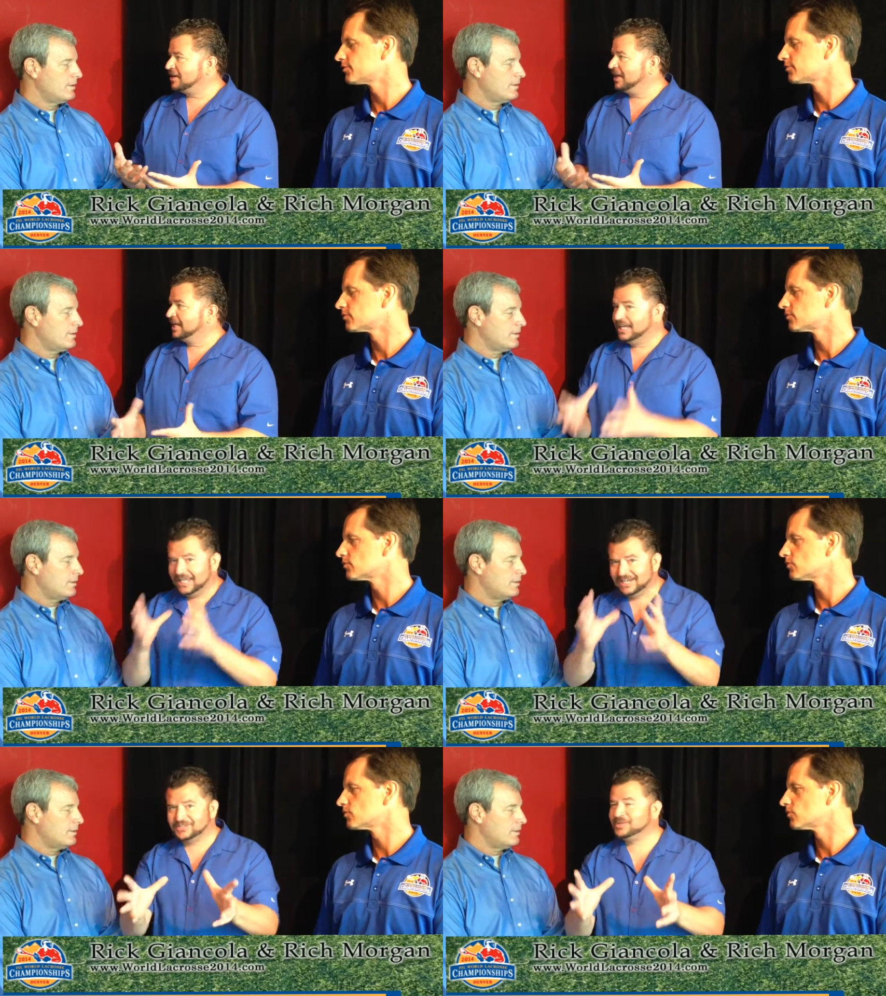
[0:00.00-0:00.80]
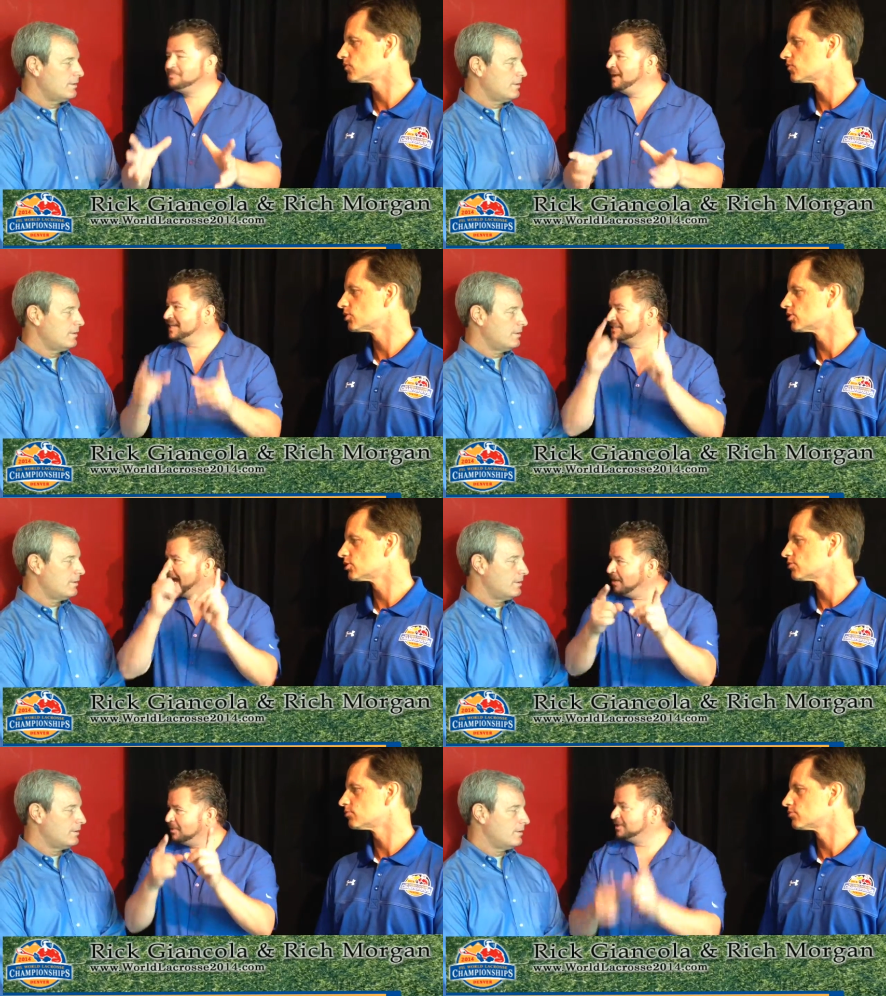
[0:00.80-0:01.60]
Speaker 1: that are like, here's the best,
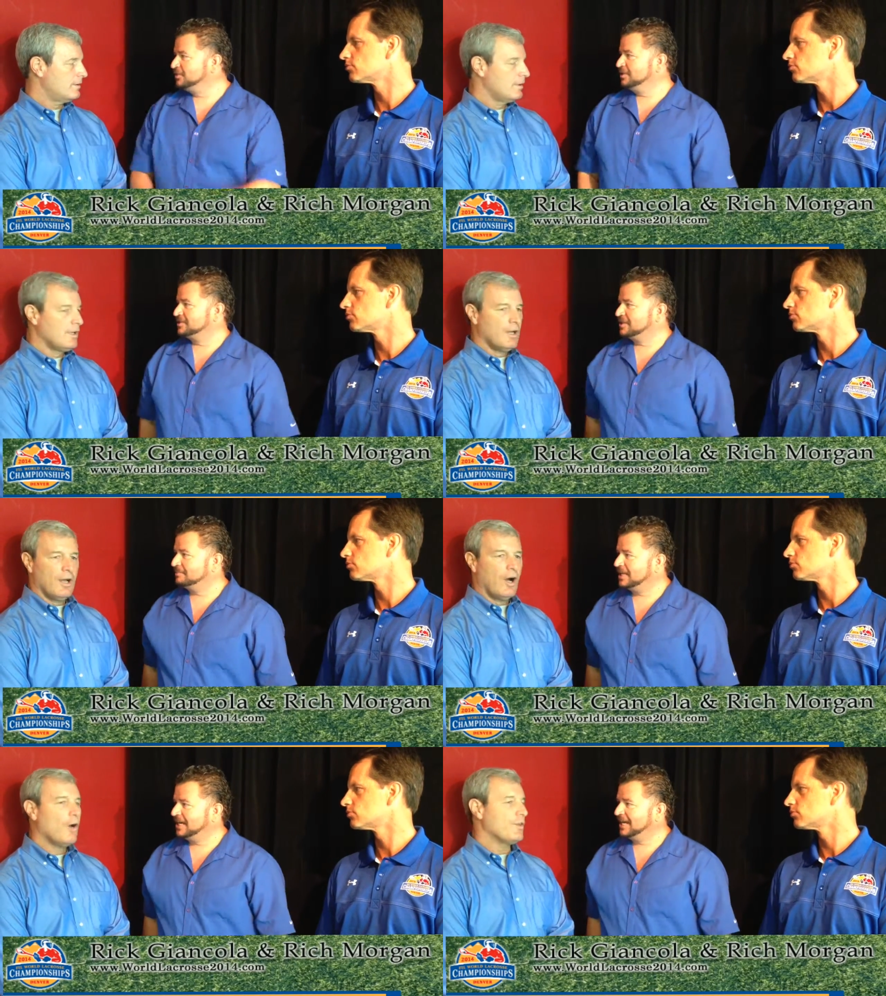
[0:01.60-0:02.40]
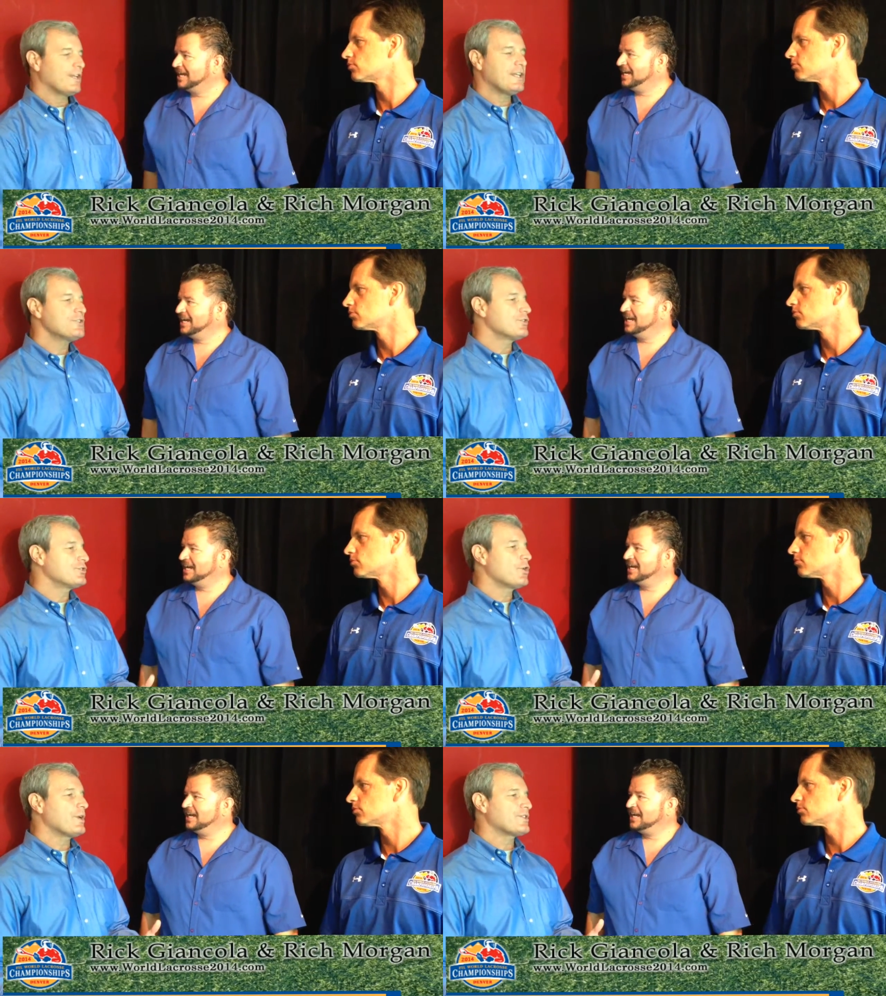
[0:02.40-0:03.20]
I want to do this someday.
Speaker 2: Oh, the kids are
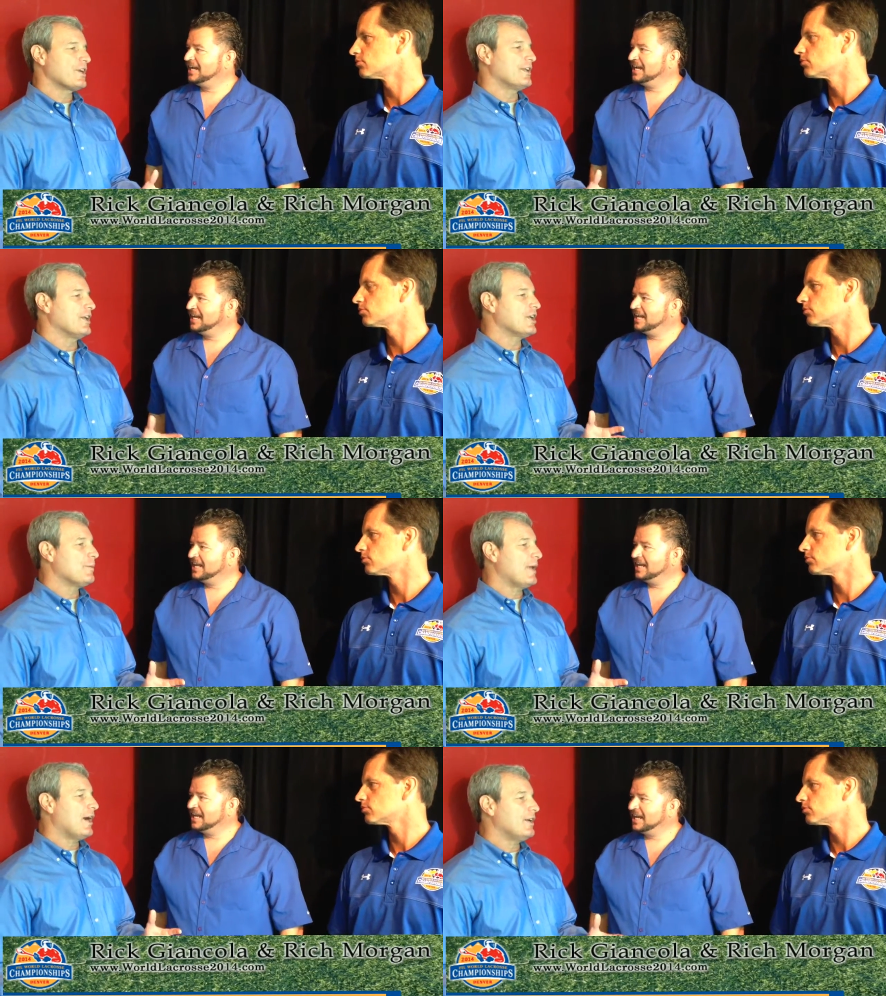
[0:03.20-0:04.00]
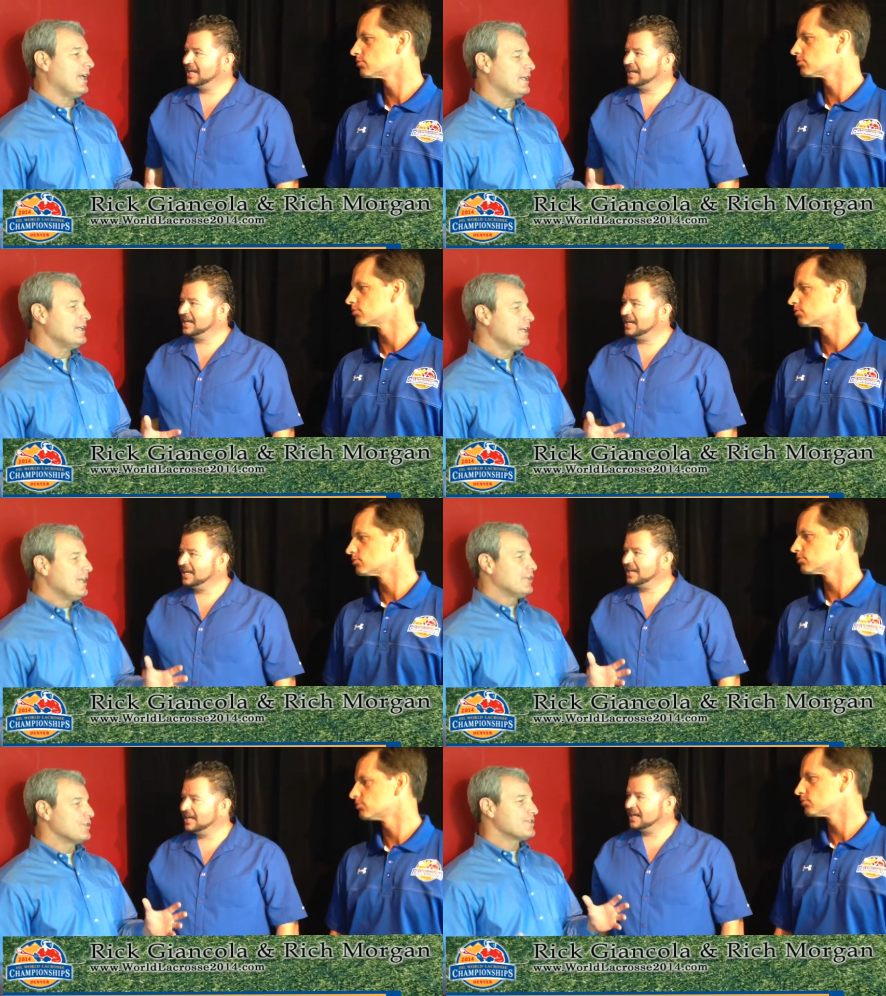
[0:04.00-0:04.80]
so excited, they come out and,
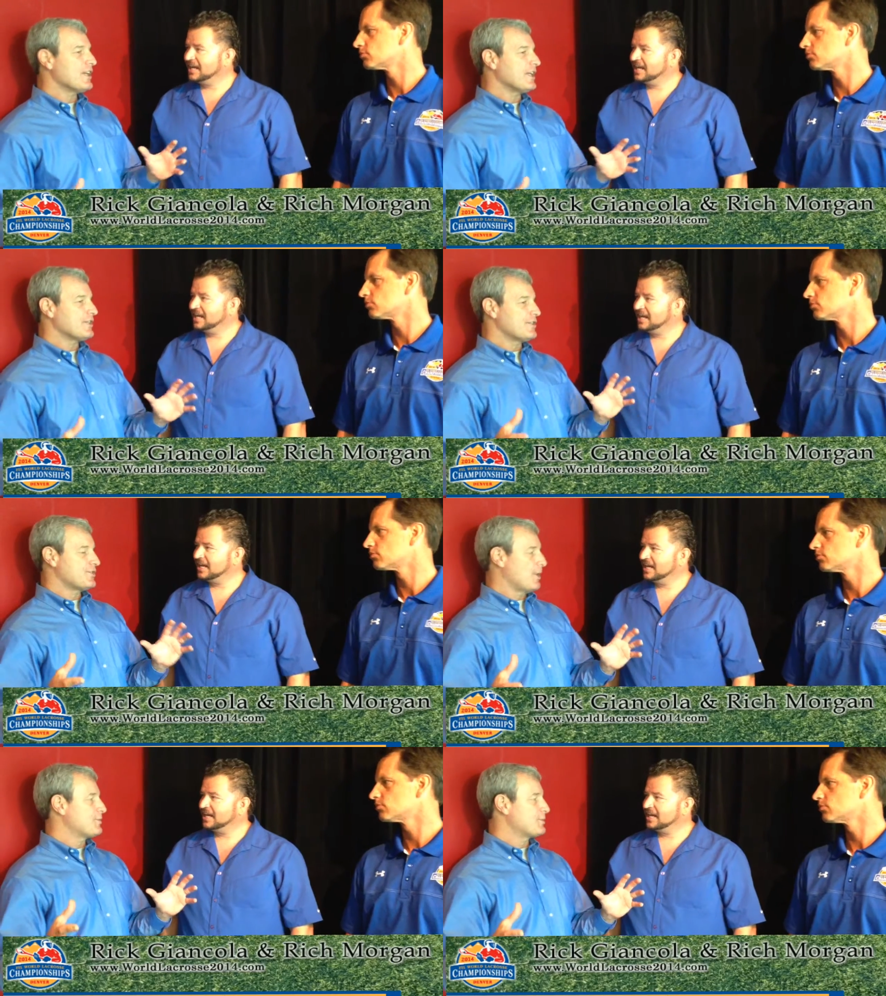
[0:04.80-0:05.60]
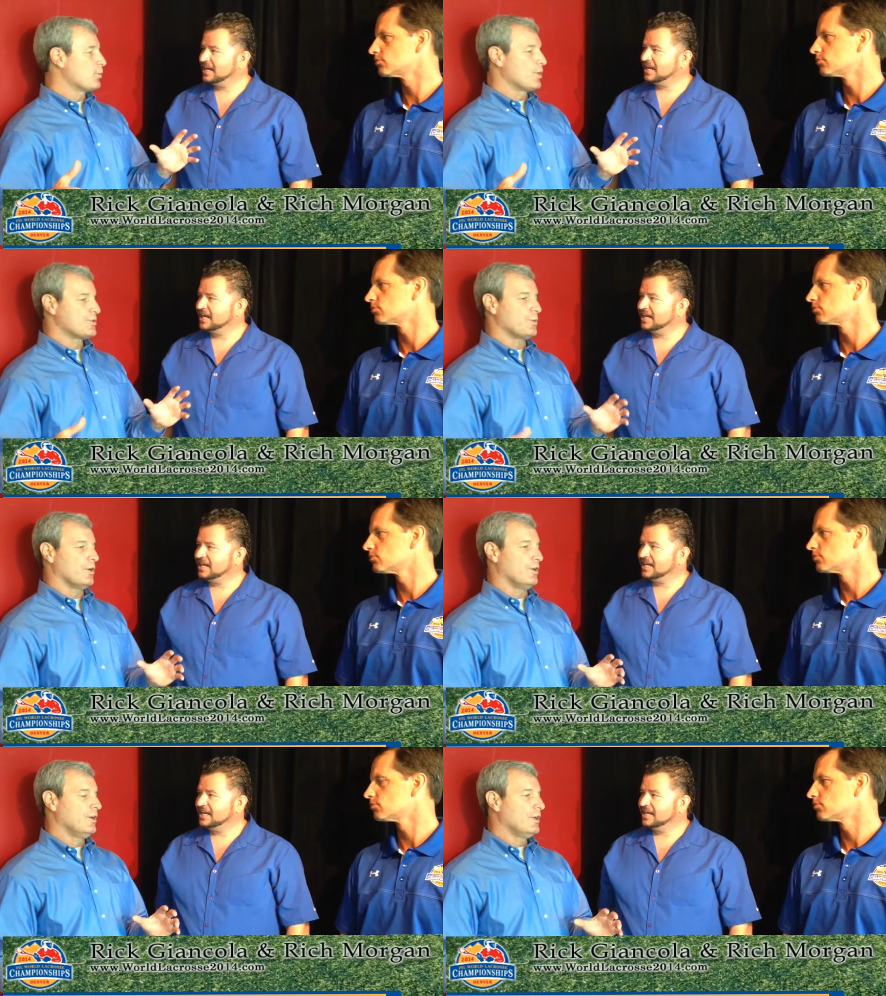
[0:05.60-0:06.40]
you know, it's not like in some sports
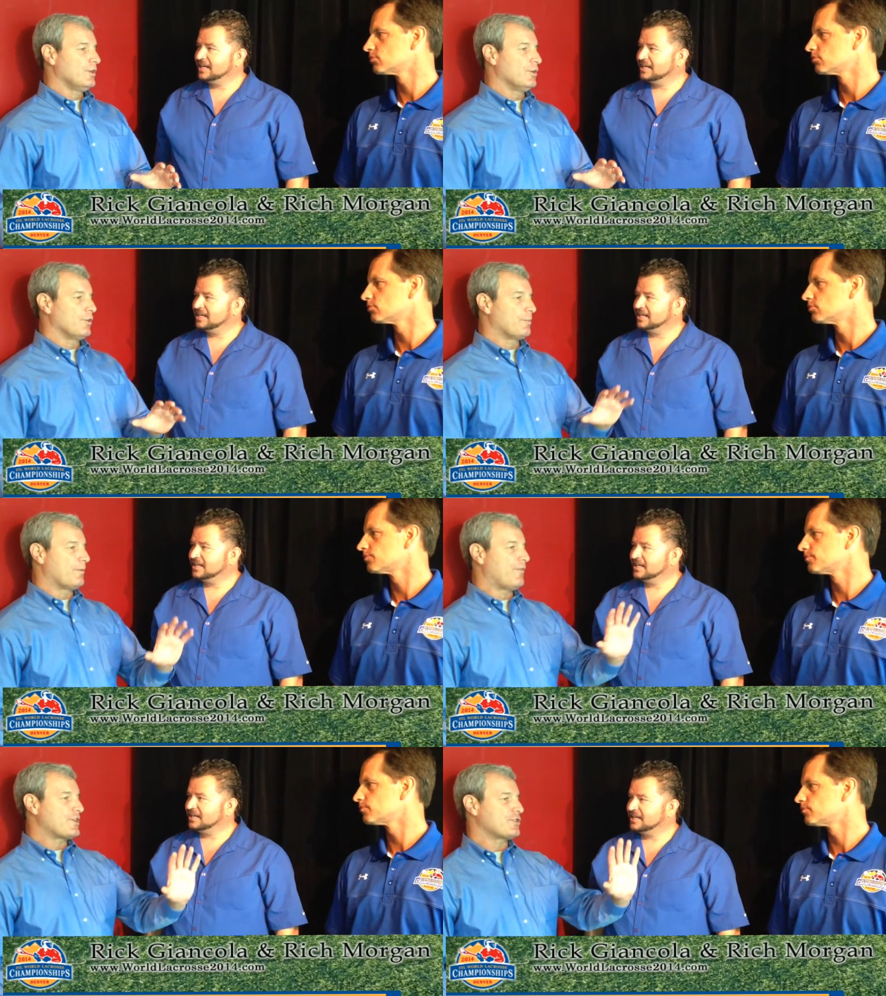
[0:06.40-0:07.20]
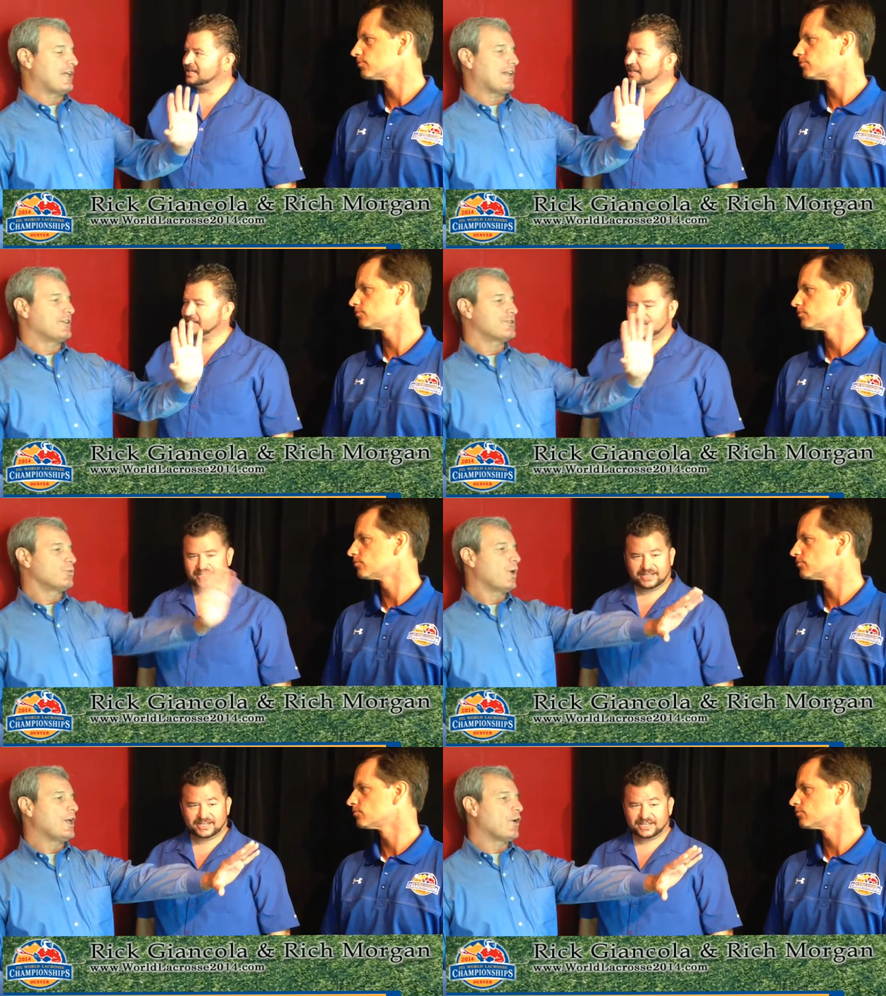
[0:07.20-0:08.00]
where, you know, the professional athlete's
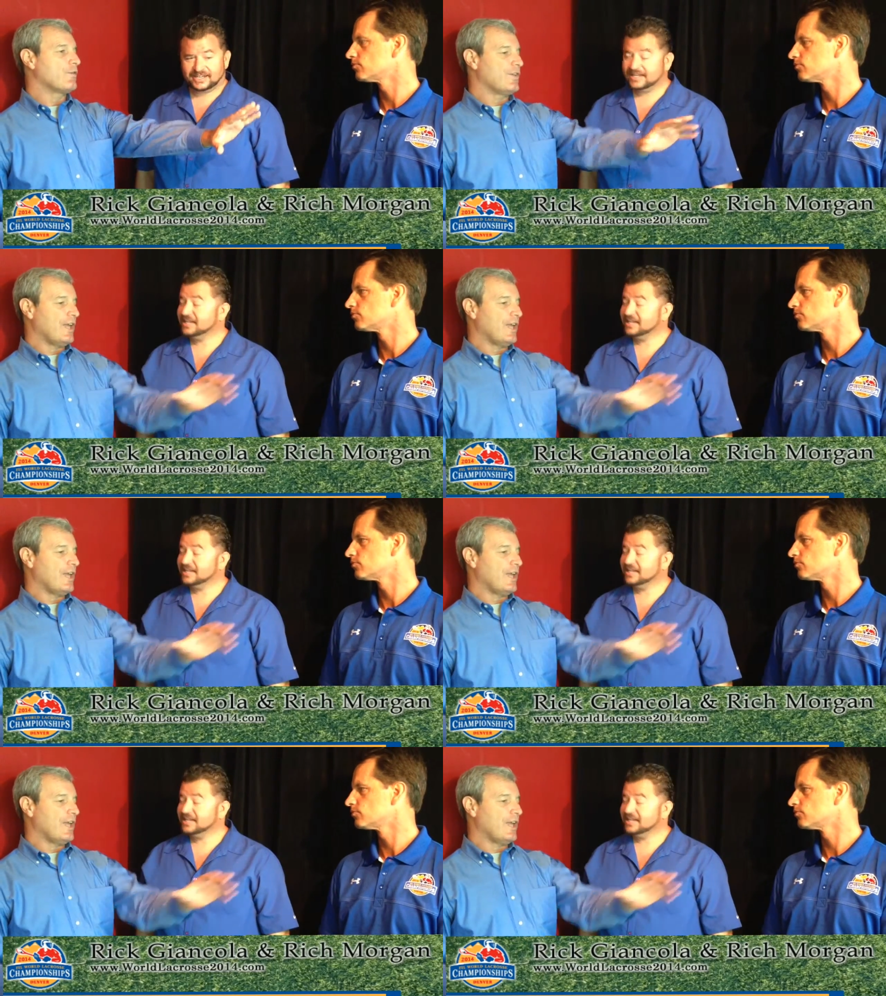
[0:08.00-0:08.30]
way over